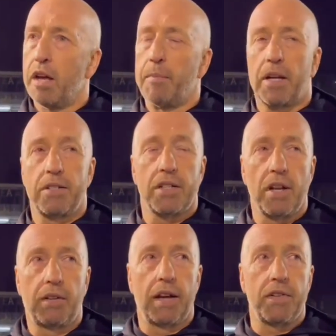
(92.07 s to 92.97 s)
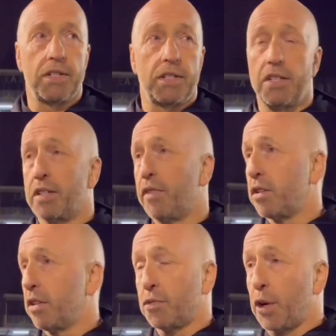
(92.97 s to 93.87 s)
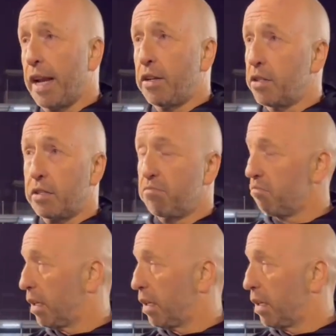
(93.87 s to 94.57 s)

Because there's no givens in this division. It's relentless.